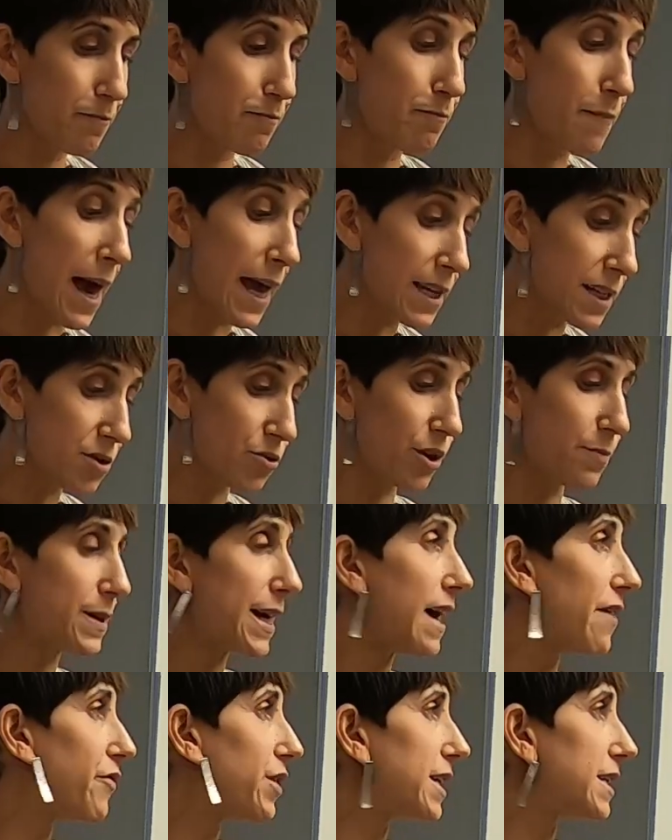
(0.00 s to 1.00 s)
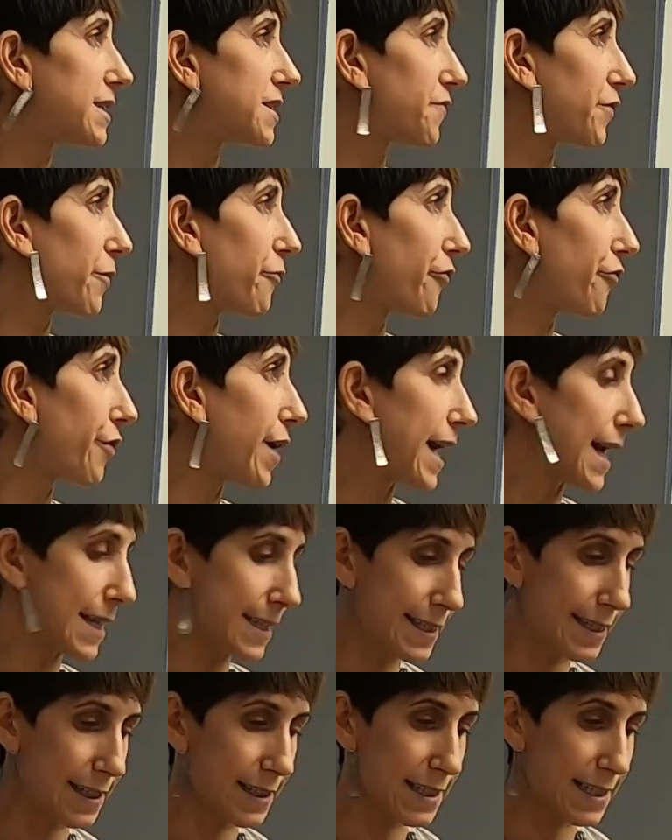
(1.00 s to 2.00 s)
Manuscript evidence from
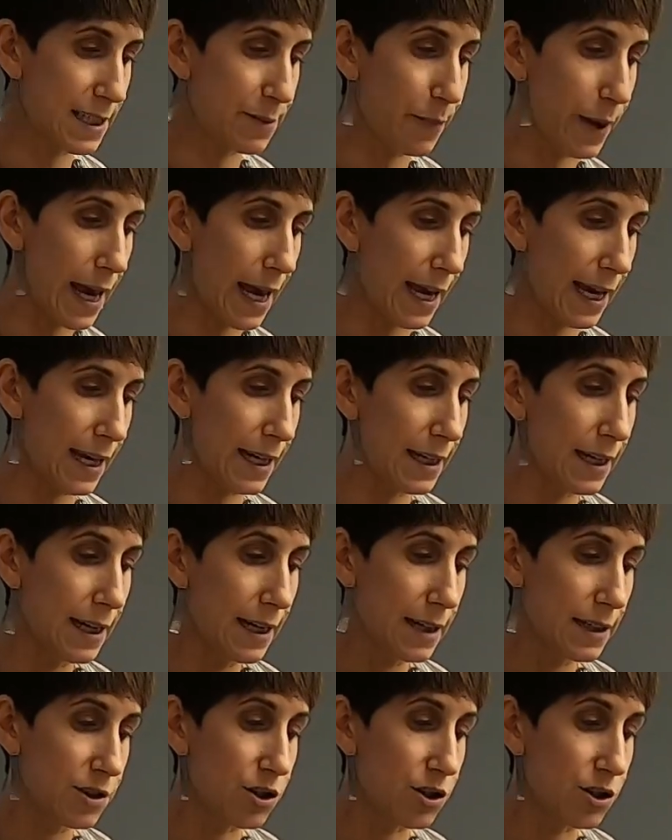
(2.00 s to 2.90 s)
France and Spain